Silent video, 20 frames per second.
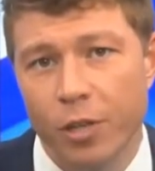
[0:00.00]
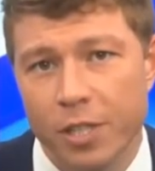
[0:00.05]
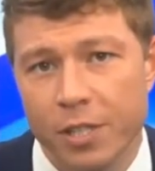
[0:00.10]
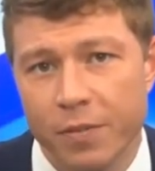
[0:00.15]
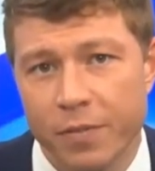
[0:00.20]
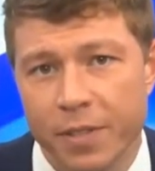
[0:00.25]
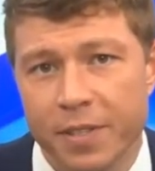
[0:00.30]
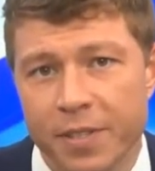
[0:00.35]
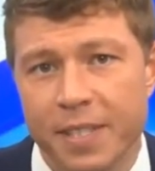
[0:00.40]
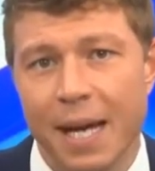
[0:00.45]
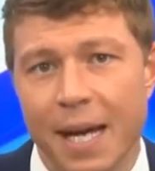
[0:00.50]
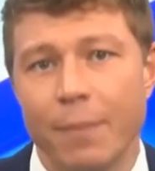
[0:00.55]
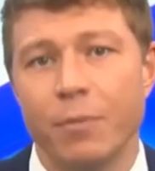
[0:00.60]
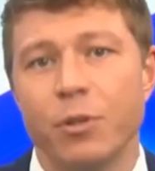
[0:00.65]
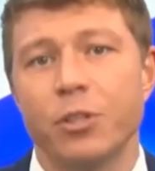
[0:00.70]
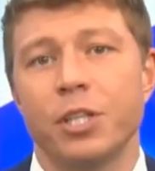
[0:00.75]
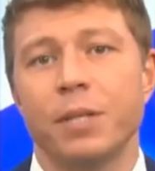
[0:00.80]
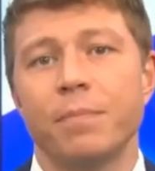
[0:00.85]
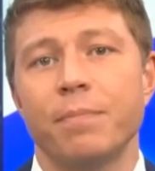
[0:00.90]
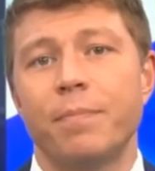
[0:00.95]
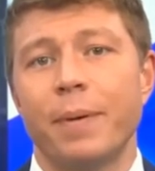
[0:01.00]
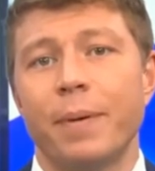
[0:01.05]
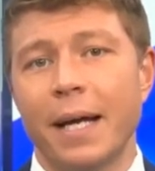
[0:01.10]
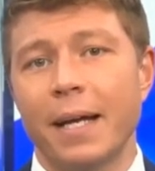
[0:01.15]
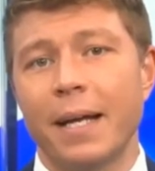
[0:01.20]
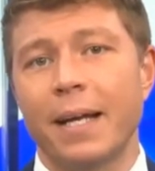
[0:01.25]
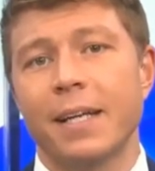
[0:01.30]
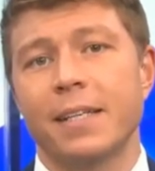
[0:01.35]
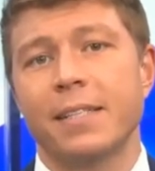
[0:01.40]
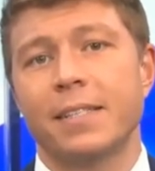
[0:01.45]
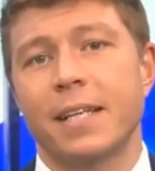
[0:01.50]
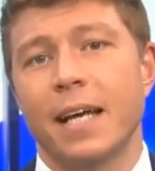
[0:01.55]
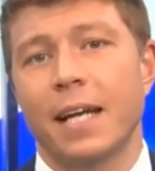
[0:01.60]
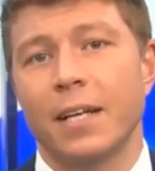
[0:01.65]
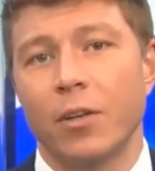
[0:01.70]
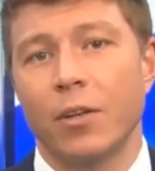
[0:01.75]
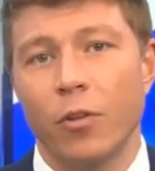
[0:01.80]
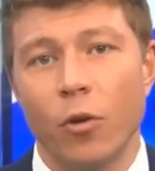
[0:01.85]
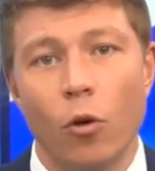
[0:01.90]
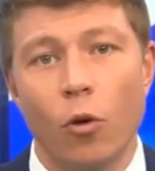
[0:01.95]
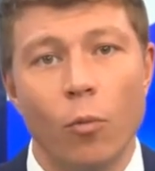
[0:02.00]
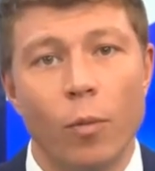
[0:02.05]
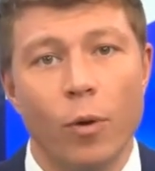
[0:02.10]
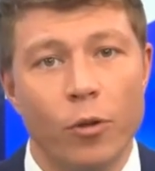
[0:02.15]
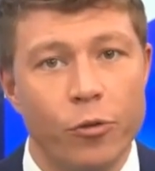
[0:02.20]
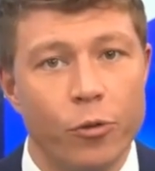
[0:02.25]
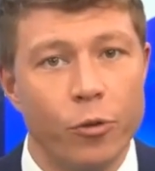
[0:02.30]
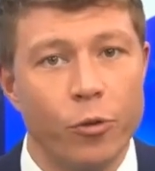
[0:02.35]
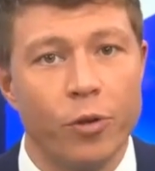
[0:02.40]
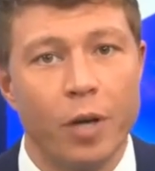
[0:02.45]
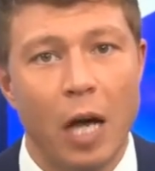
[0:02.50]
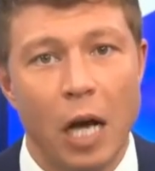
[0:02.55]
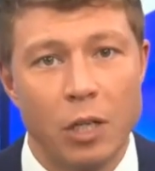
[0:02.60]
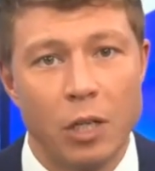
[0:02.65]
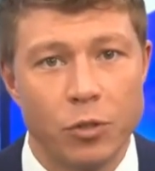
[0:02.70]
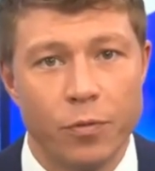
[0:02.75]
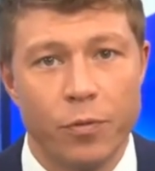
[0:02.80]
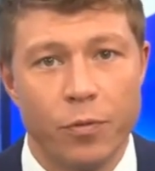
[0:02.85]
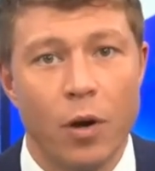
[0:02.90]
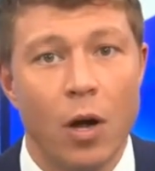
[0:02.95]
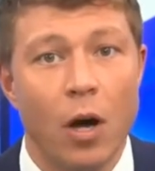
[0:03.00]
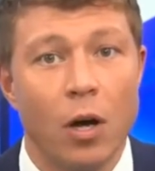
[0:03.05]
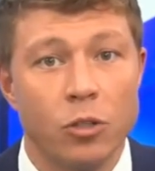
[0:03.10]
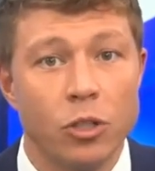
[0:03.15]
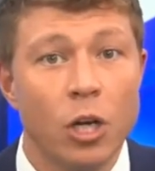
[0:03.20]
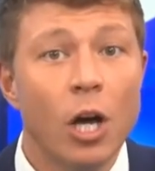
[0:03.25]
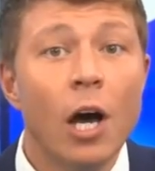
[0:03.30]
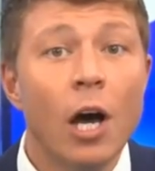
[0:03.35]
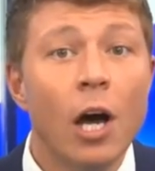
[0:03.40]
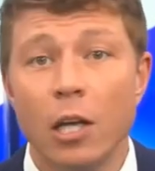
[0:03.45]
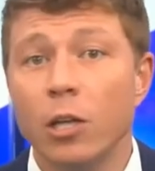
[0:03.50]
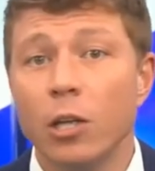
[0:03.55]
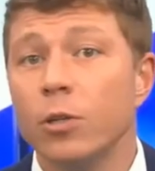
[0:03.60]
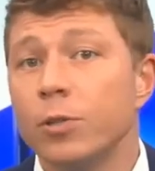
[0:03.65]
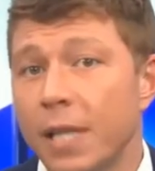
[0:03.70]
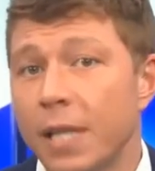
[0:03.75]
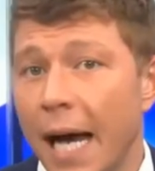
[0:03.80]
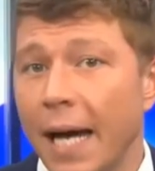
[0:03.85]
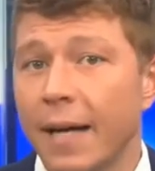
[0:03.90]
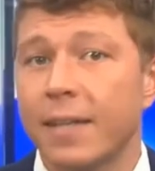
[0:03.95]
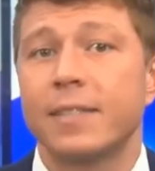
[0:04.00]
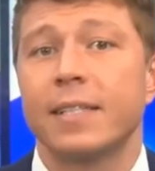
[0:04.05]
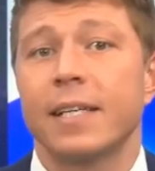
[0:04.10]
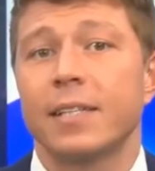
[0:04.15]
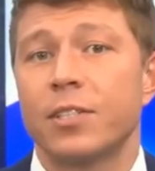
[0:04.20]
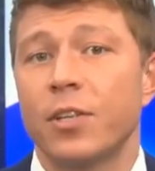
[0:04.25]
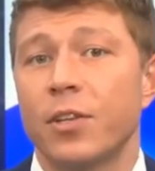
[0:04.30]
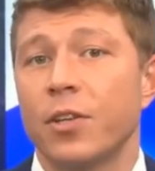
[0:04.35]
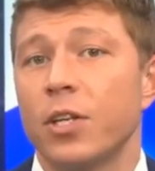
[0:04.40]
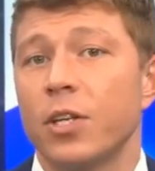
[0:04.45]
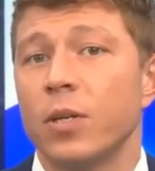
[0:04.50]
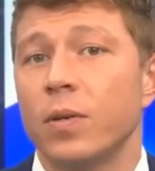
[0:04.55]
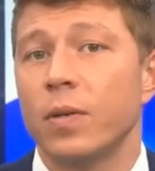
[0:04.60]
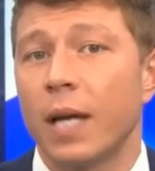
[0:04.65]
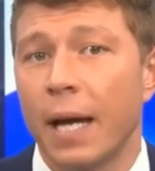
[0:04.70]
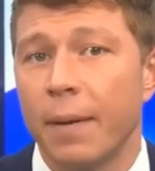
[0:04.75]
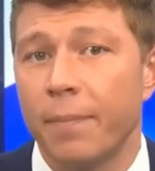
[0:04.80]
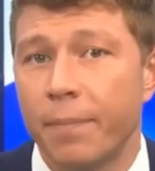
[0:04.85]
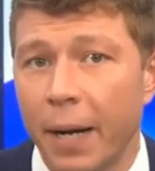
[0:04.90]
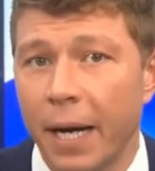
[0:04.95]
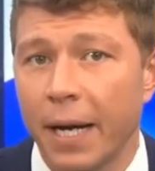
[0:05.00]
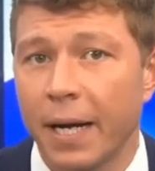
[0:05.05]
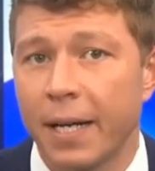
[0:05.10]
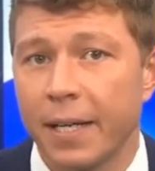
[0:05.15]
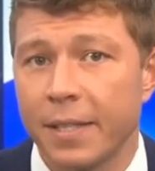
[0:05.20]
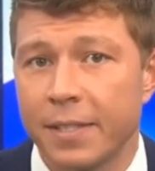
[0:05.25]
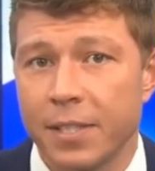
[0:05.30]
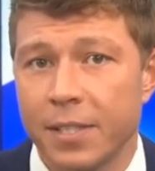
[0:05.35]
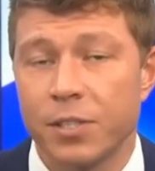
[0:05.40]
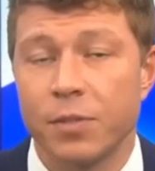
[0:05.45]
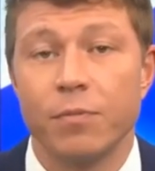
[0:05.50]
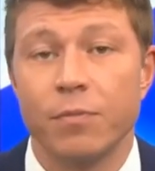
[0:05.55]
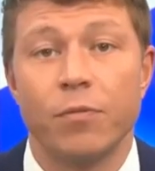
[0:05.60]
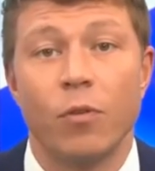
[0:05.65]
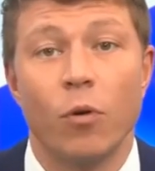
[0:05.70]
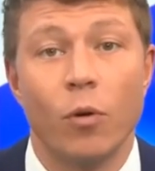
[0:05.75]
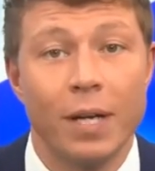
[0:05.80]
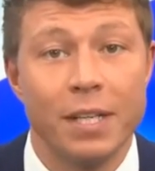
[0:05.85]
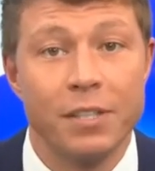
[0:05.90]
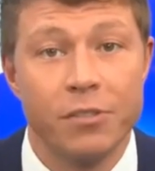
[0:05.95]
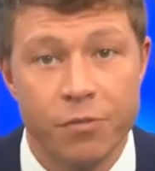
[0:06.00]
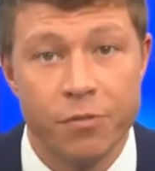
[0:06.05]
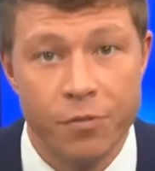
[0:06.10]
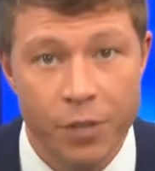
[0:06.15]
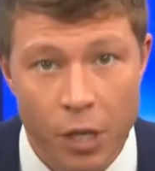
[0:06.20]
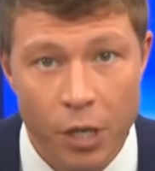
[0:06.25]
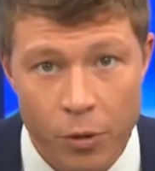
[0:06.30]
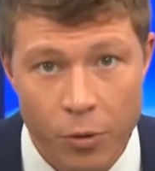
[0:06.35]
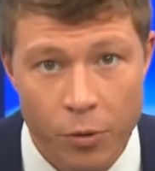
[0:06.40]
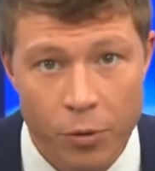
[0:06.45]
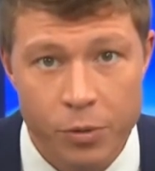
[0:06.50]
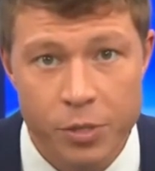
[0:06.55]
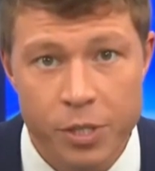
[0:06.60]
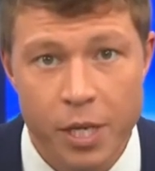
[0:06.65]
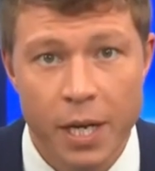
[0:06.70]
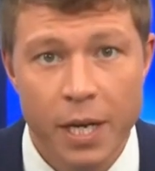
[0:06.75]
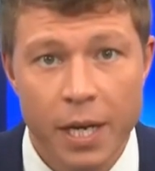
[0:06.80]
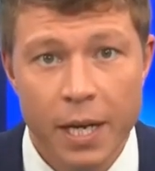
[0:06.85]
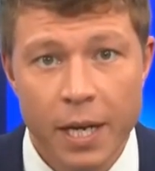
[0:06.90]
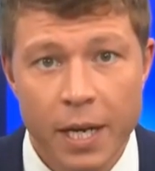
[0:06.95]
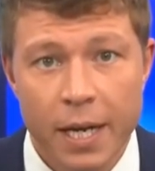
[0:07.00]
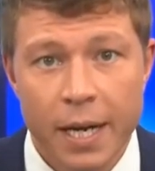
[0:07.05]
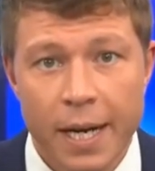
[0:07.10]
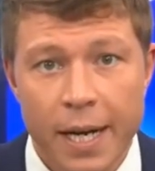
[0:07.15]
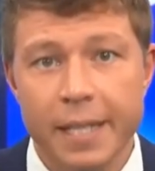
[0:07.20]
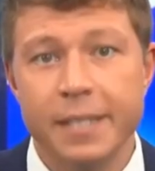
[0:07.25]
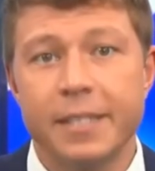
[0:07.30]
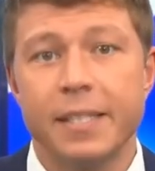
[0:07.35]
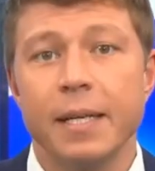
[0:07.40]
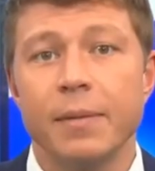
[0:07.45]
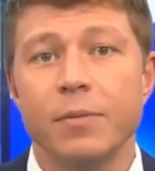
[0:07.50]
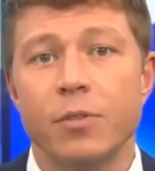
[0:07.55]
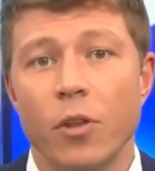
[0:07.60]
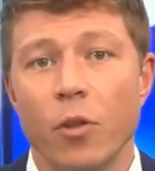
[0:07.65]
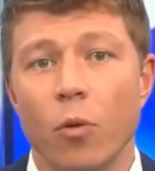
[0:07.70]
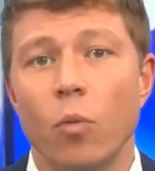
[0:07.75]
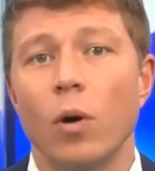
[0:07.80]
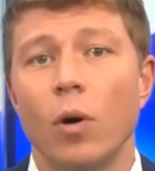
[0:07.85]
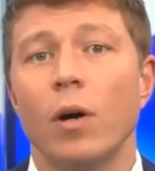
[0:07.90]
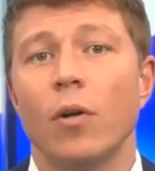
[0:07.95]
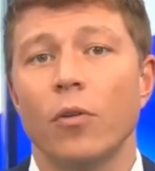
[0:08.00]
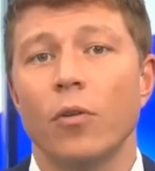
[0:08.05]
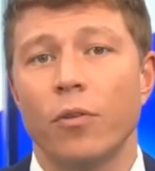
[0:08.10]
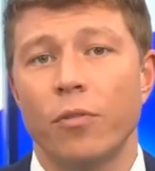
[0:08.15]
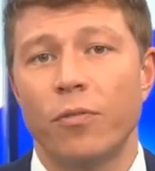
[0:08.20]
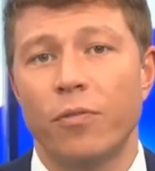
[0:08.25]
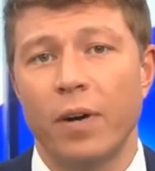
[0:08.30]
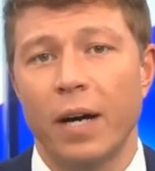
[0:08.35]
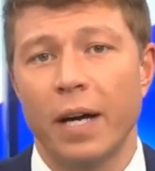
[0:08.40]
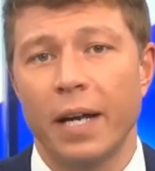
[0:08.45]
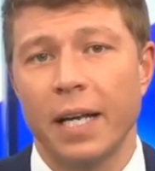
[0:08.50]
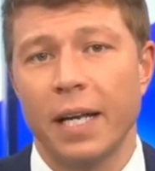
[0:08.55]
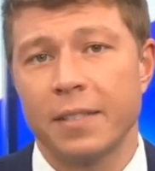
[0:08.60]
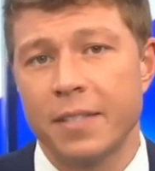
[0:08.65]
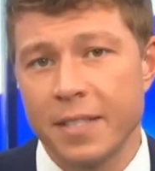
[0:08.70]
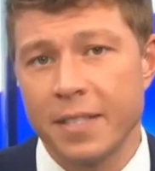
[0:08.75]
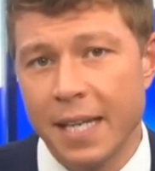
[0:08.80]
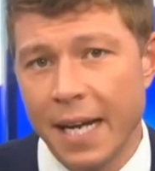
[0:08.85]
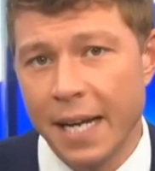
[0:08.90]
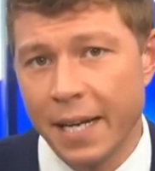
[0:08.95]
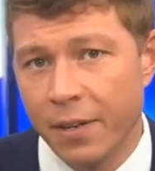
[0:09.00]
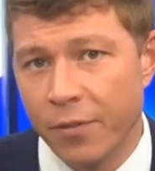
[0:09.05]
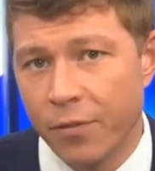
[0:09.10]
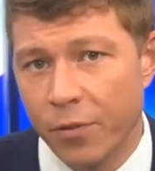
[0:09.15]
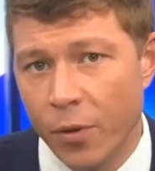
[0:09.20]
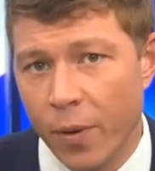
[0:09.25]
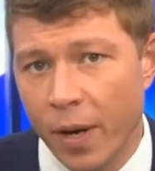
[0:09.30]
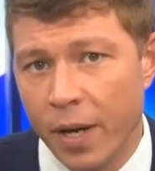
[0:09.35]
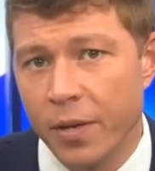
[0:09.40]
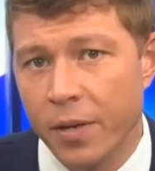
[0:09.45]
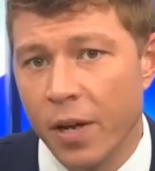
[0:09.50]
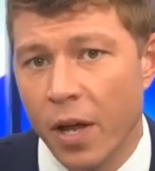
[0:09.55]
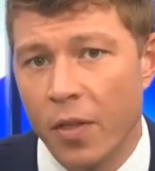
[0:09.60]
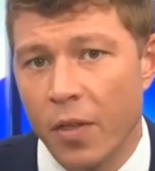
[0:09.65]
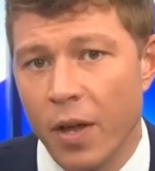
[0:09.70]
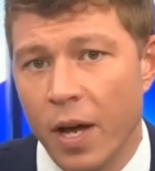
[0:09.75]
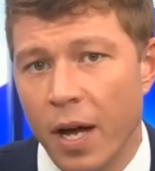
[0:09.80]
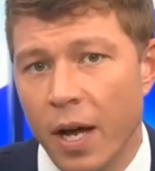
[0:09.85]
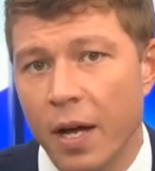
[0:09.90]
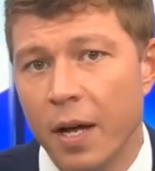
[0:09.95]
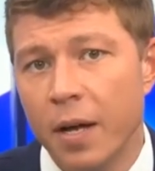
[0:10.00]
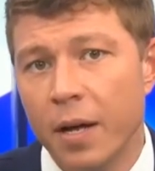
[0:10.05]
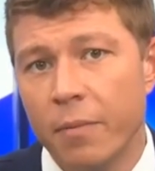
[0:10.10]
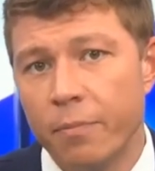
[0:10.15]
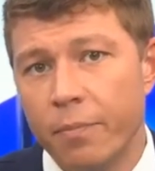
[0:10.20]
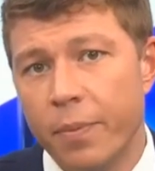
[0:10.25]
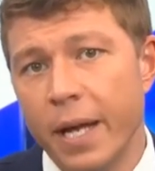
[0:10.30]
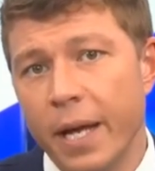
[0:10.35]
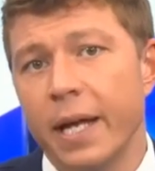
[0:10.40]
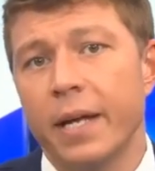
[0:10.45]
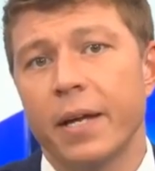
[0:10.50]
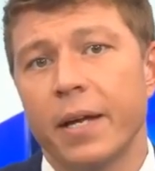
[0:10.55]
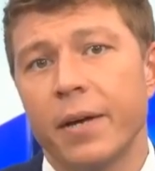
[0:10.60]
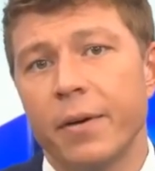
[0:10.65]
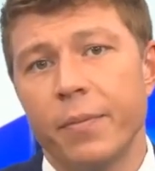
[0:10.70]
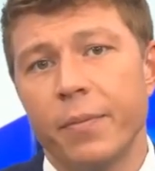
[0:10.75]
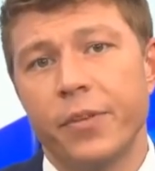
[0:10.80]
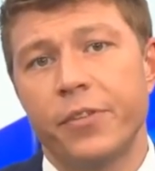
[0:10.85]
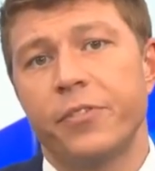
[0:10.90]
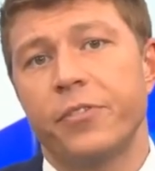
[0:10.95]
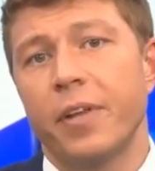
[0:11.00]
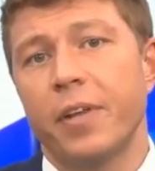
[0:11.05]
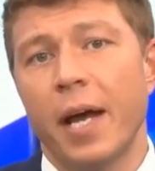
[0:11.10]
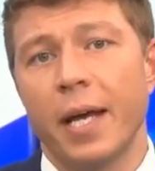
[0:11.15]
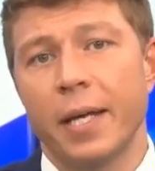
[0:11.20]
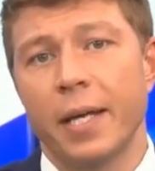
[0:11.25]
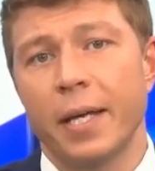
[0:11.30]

and damaging banking scandal that almost saw Nigel Farage lose access to the UK banking system for his views. It seems that the world of finance is heading for another big mistake.